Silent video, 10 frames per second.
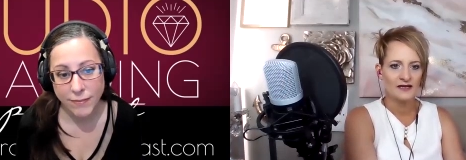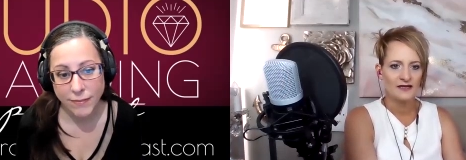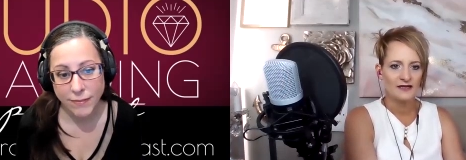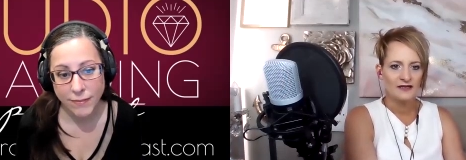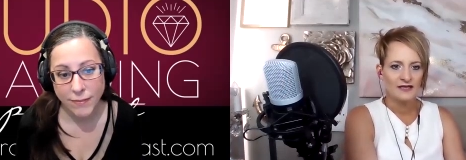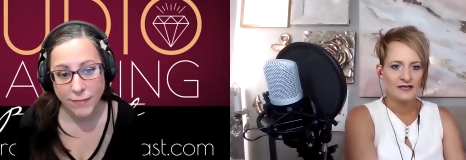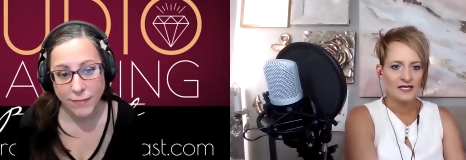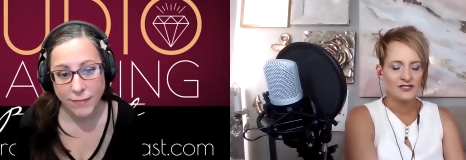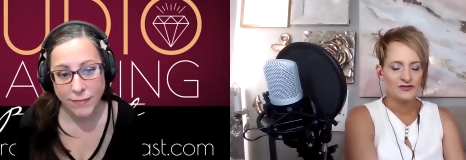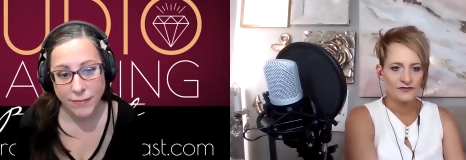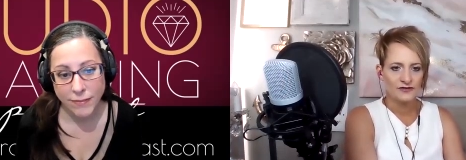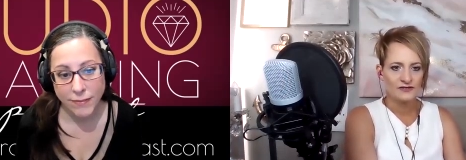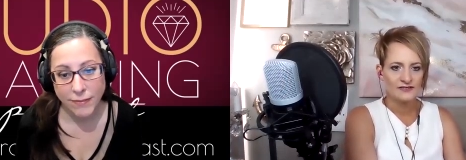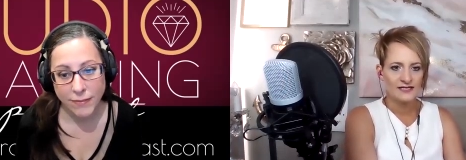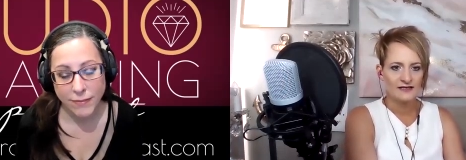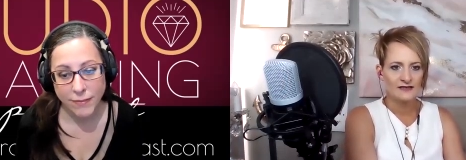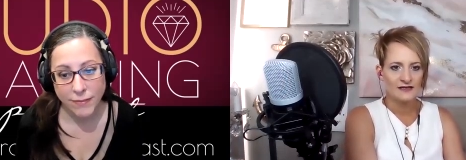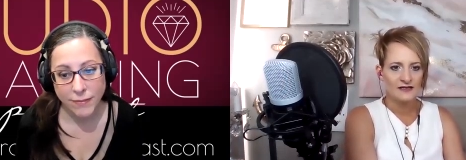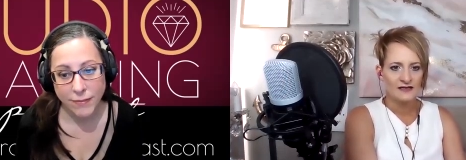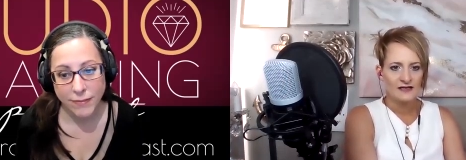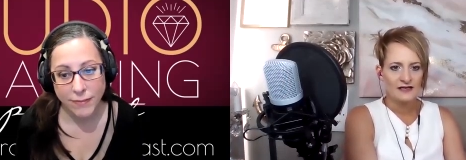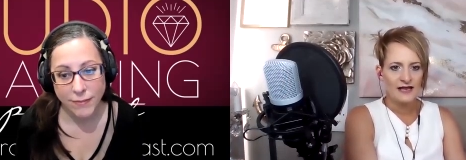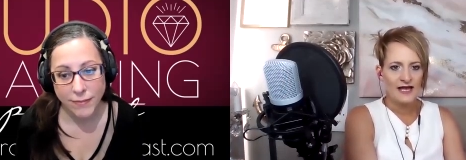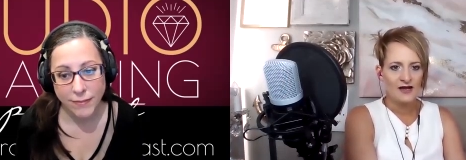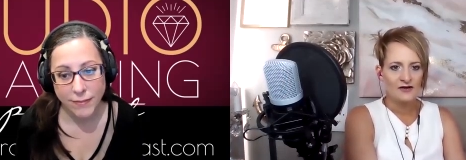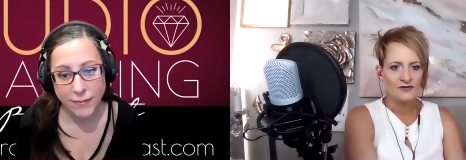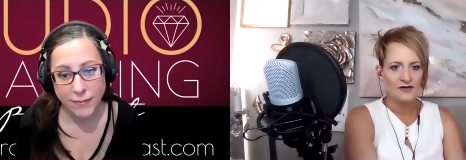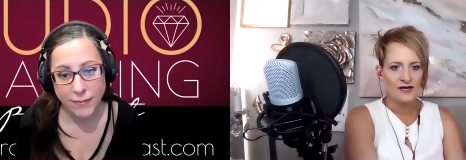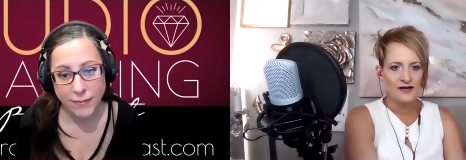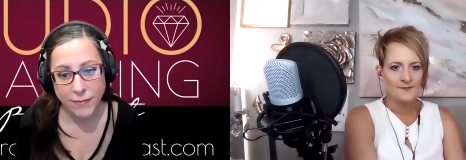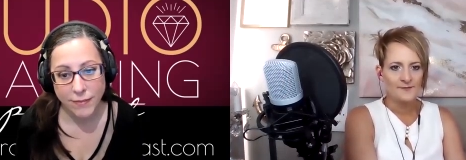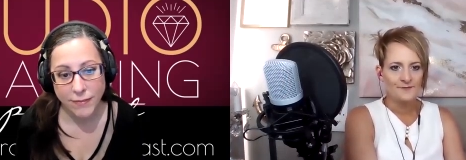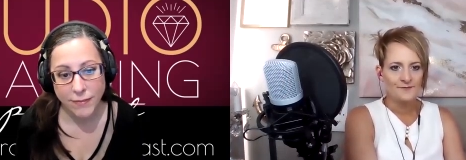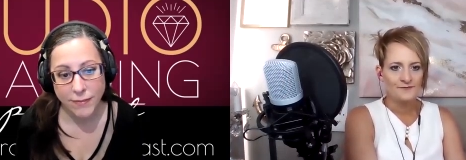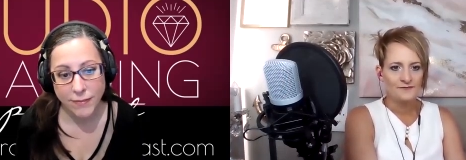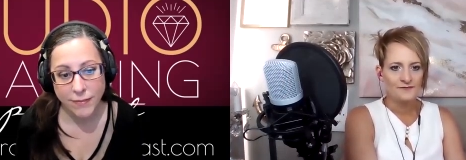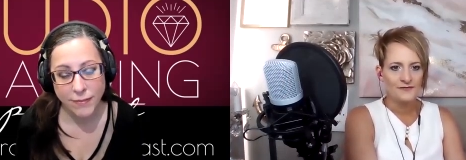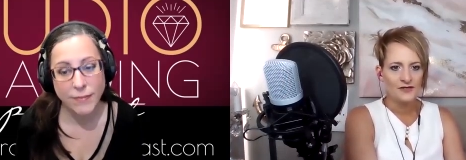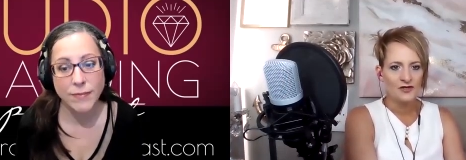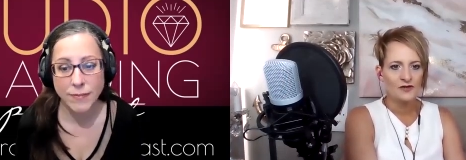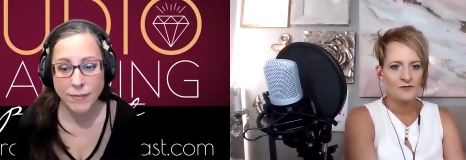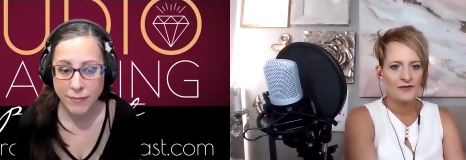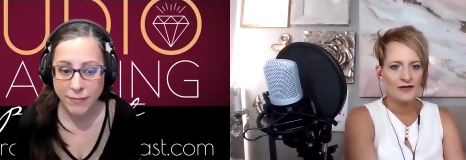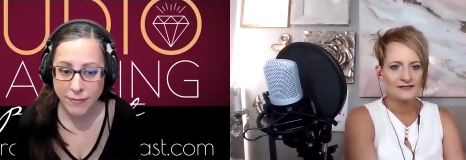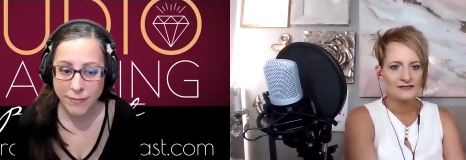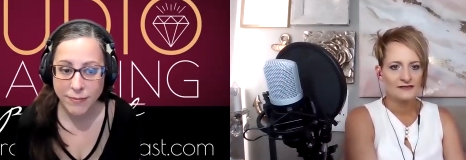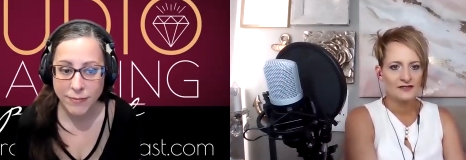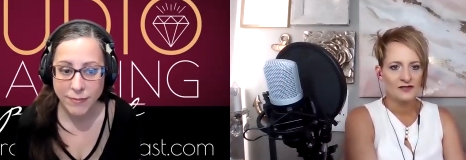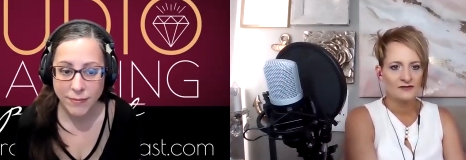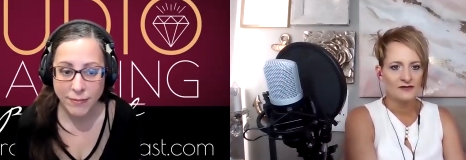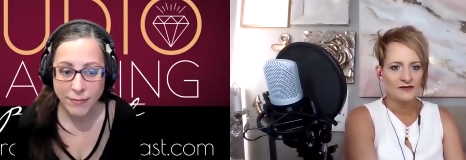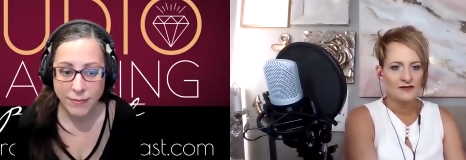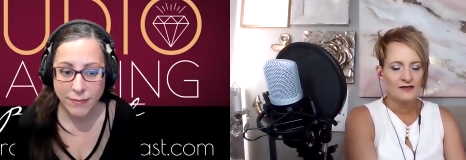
Speaker 1: a, uh, an introvert and, and how, um, you know, you can best, you know,